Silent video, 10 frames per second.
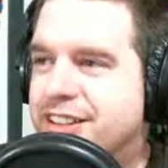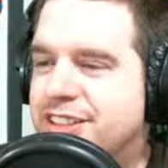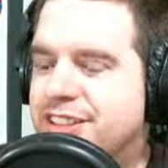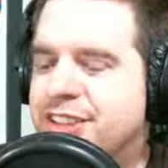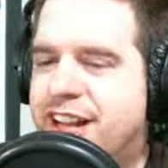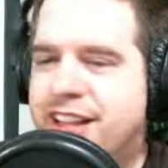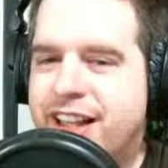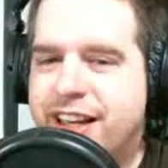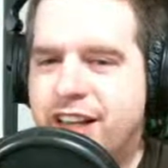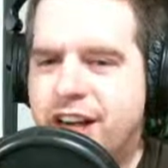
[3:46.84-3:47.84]
So it's kind of
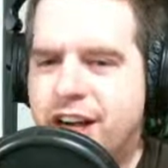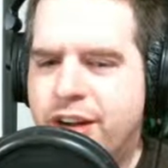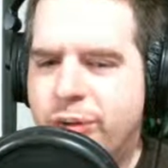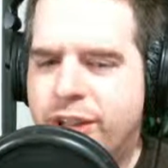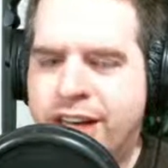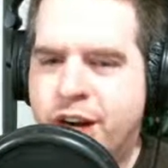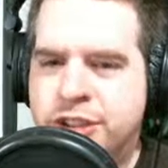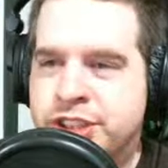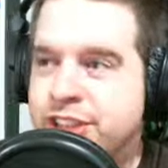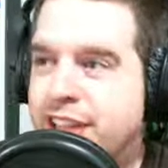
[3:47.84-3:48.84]
like when like
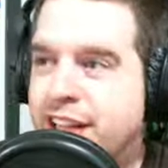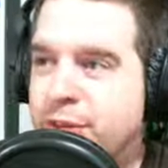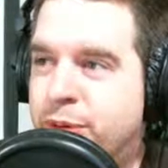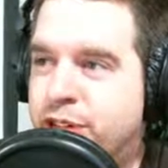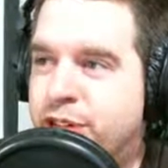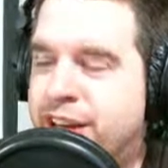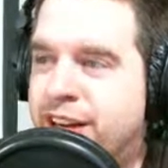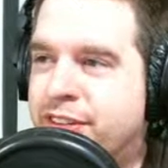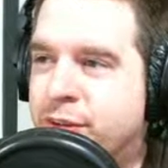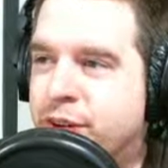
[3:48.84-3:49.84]
Ocean's 11 when they're trying to get everyone.